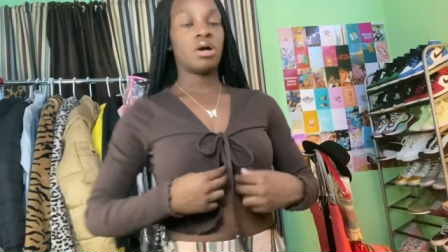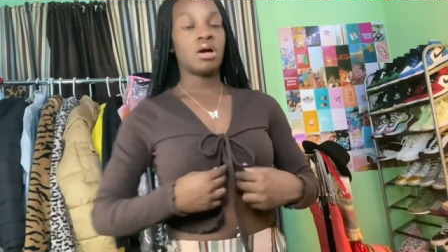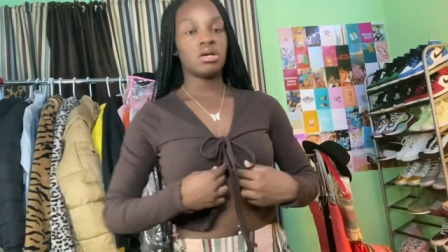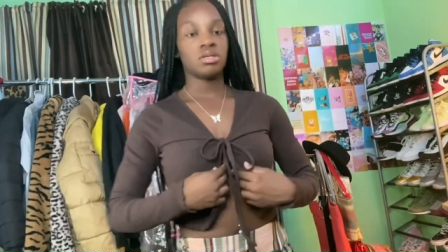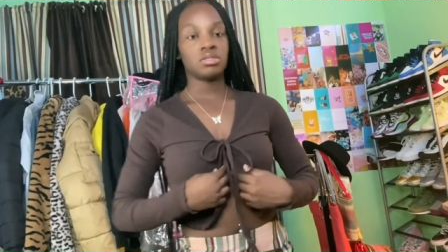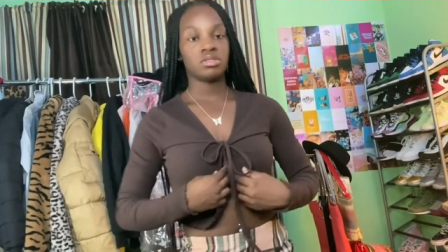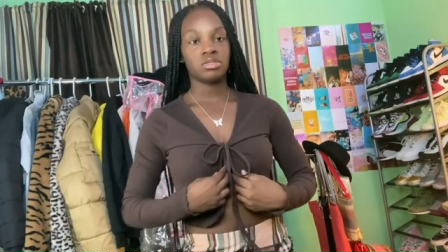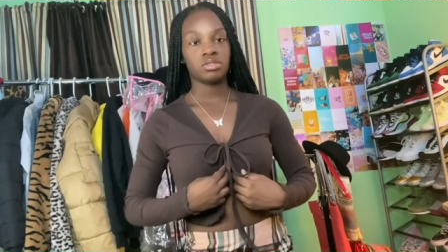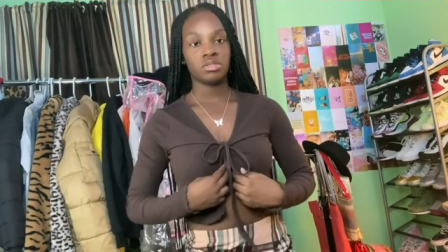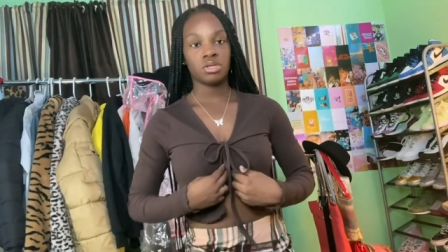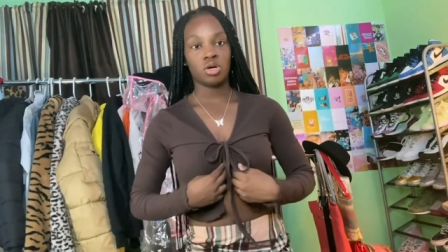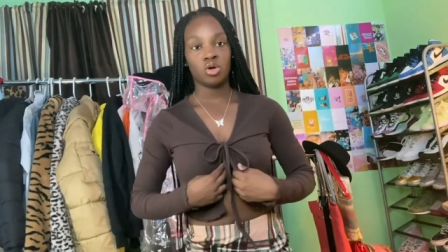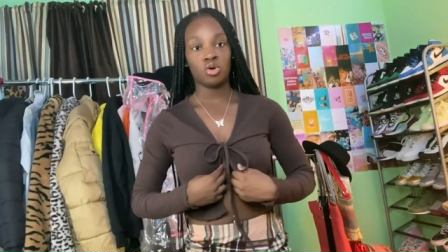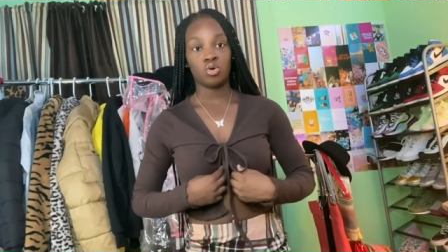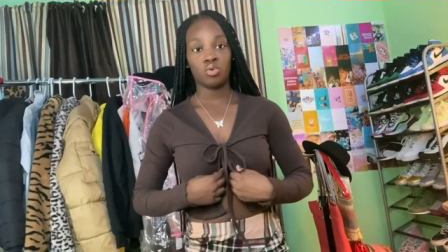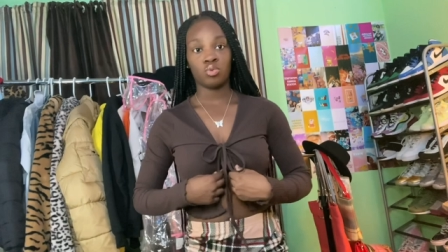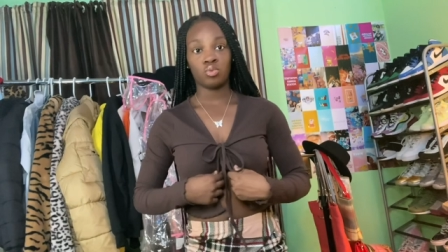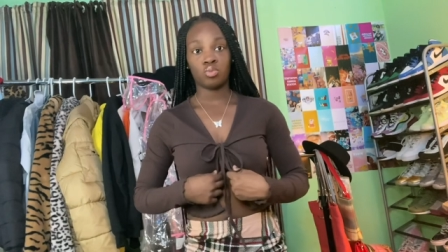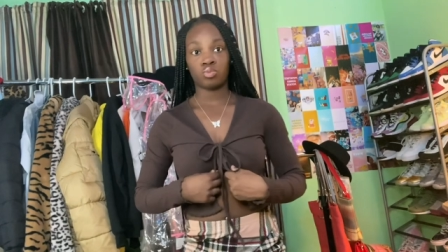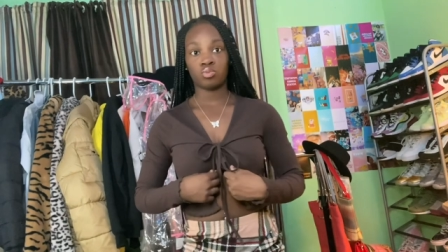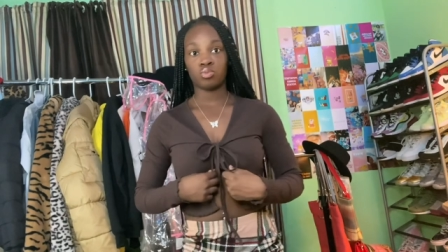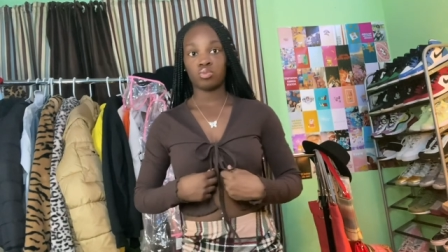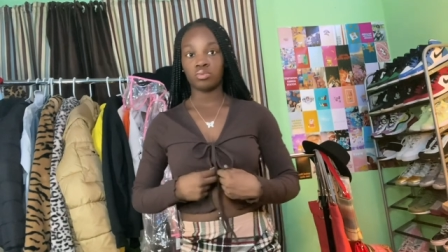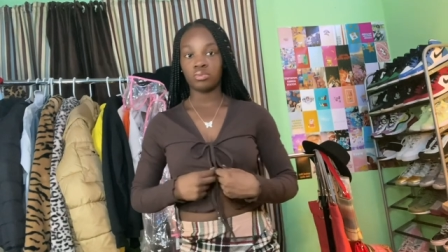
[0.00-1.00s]
so
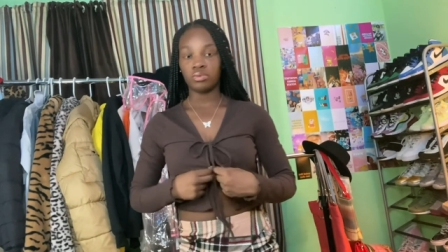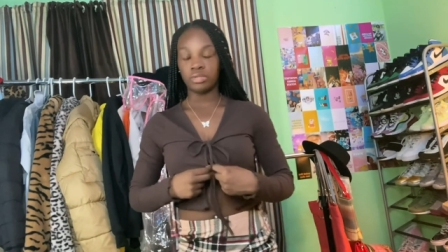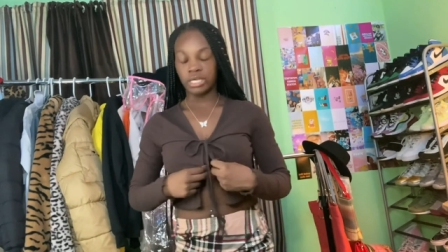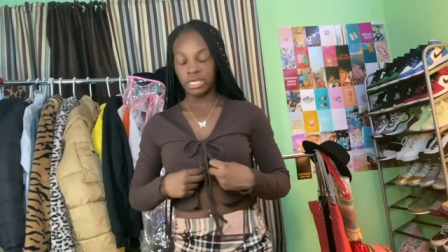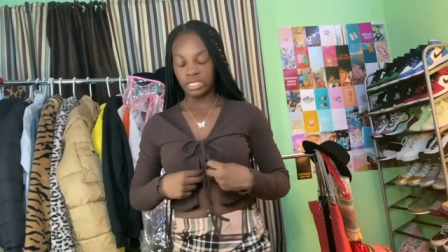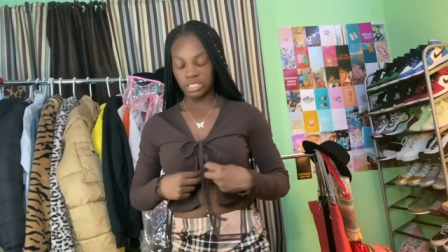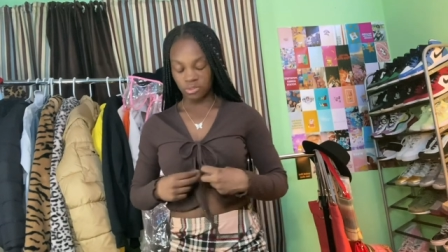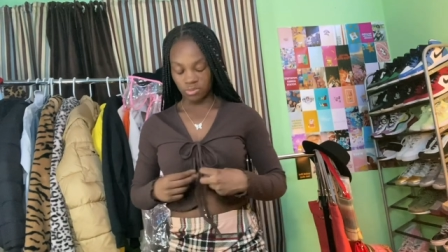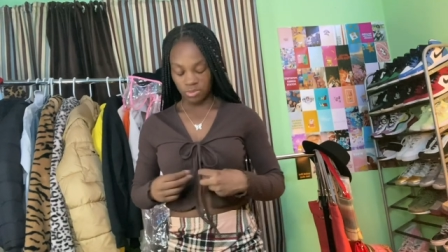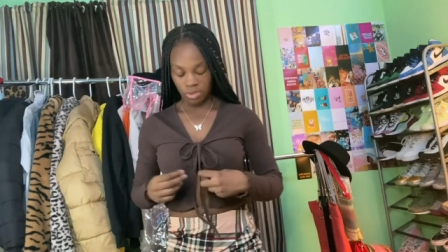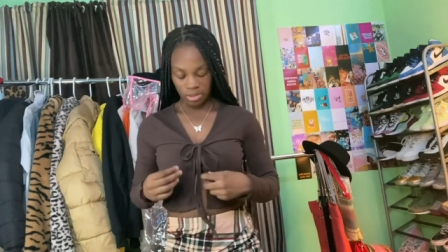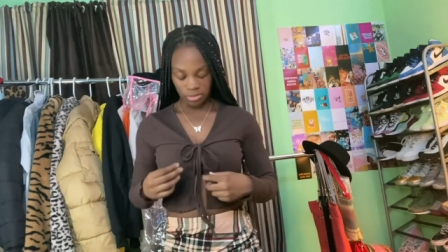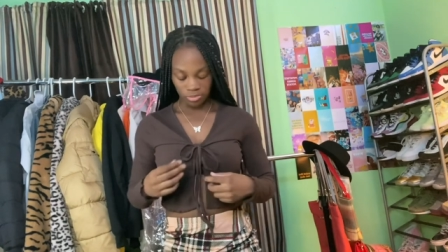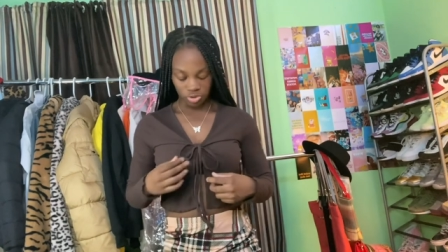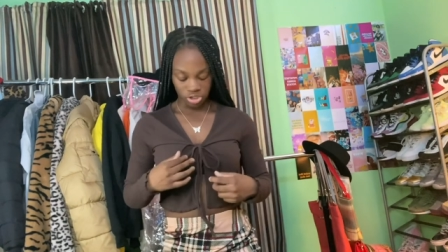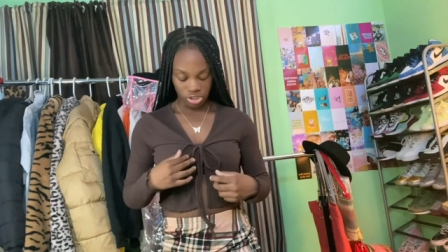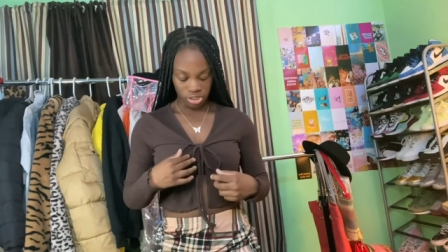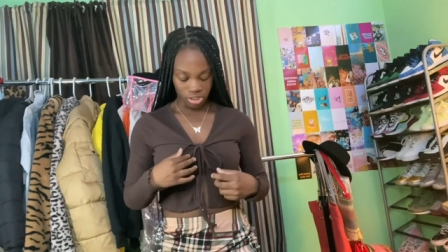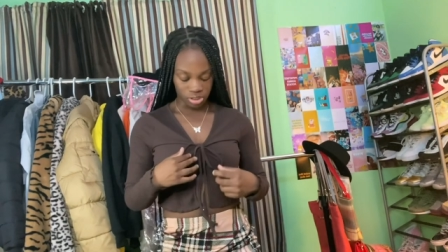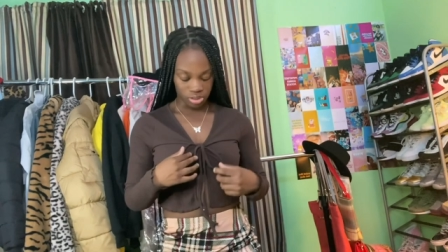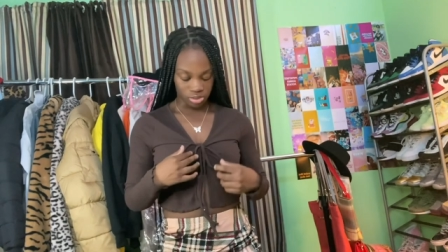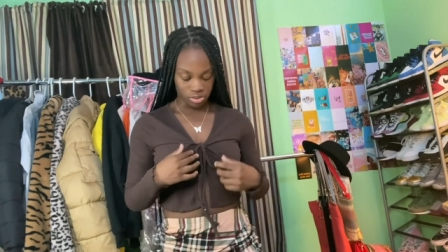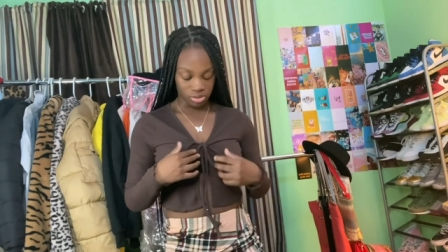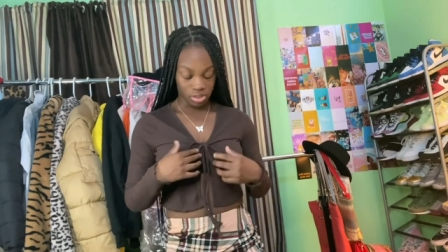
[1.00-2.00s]
that's why I'm trying
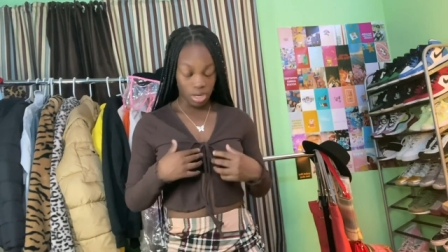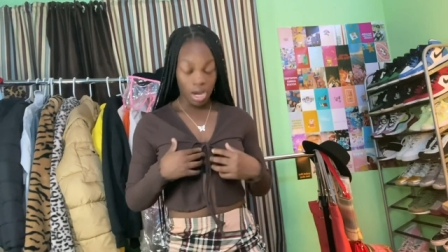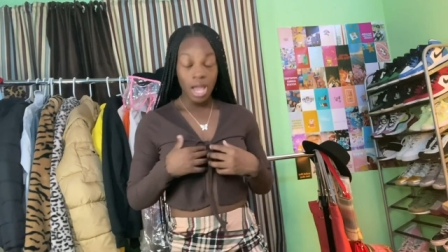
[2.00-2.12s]
to,